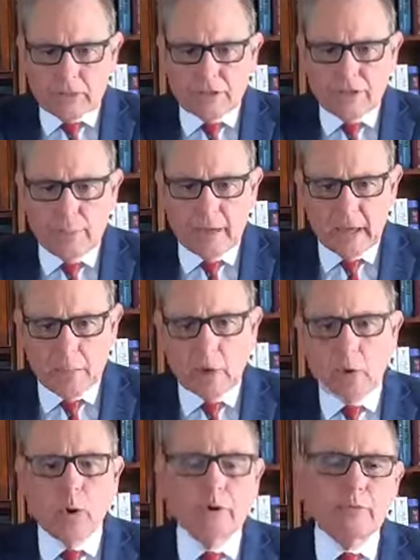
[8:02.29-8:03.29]
She became a
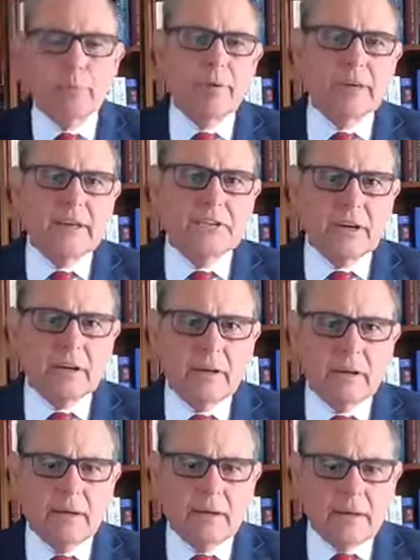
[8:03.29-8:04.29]
quadriplegic,
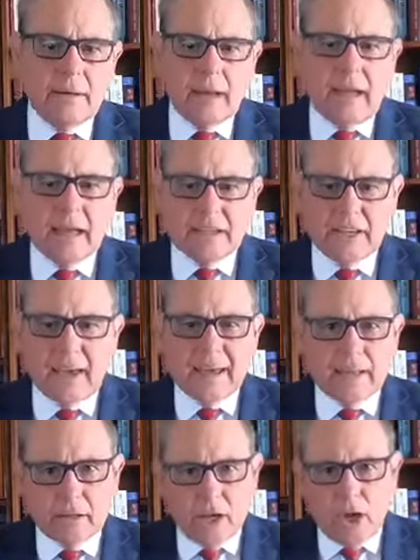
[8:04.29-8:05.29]
and
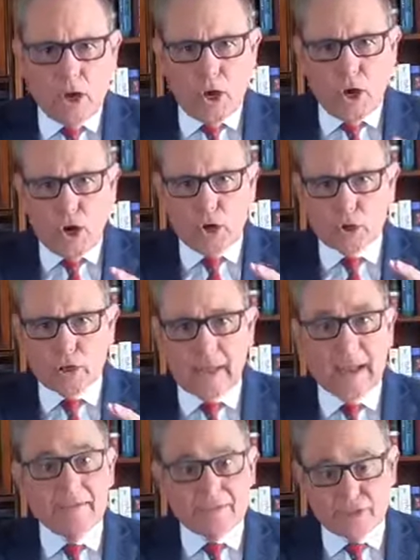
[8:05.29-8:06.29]
yet her
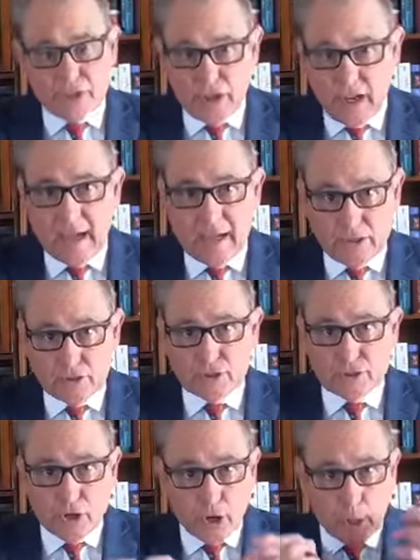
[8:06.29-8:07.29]
life
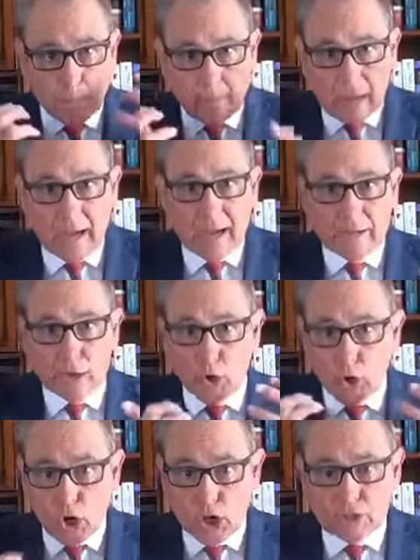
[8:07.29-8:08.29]
changed, her mind,
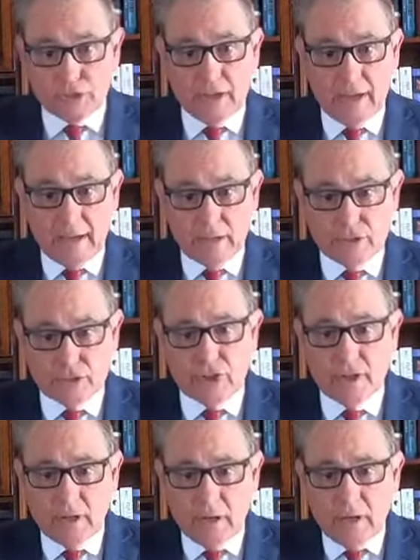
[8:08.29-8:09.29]
her heart changed.
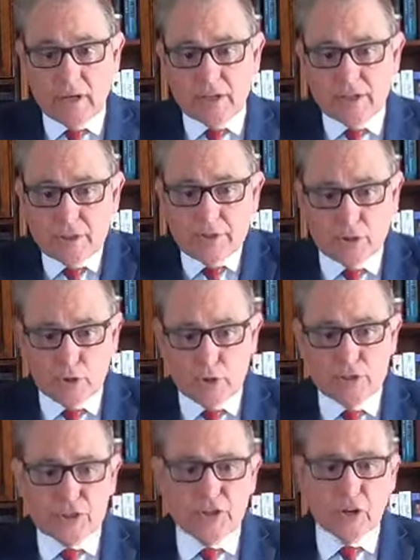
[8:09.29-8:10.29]
She was a
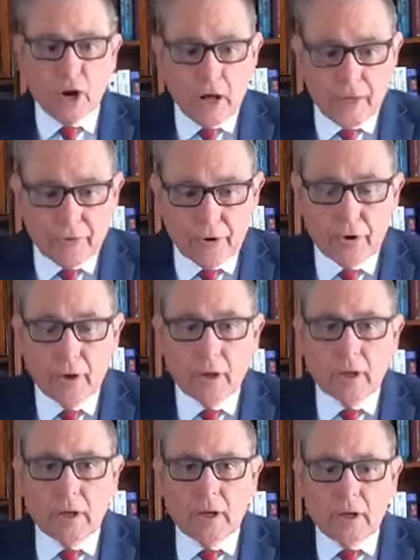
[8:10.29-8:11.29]
Christian author,
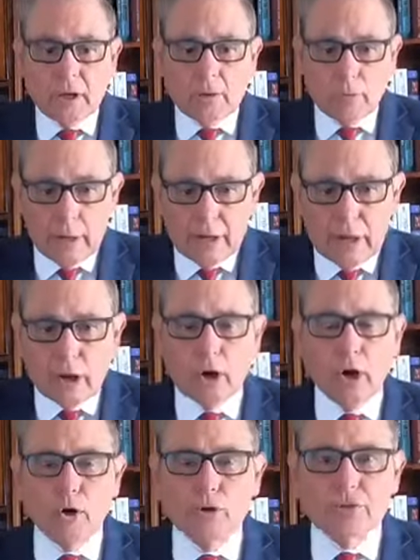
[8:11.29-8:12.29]
radio
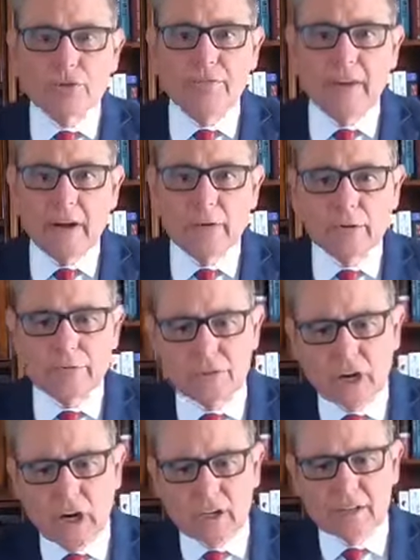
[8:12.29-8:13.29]
host, founder of
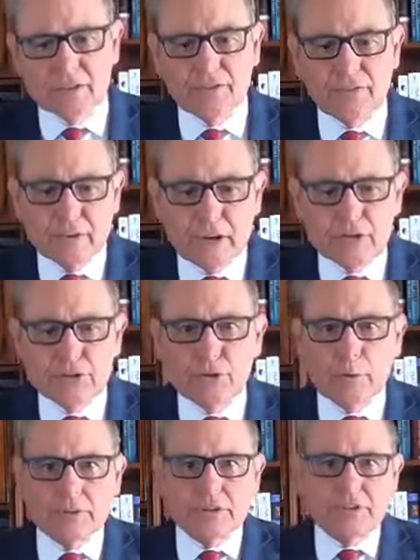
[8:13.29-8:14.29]
Johnny's and Friends
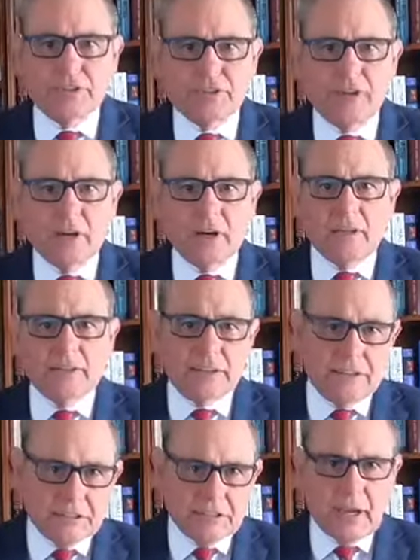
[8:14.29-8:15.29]
to Assist the
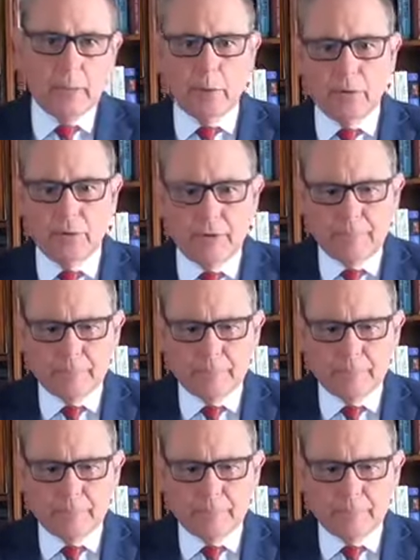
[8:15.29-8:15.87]
Disabled.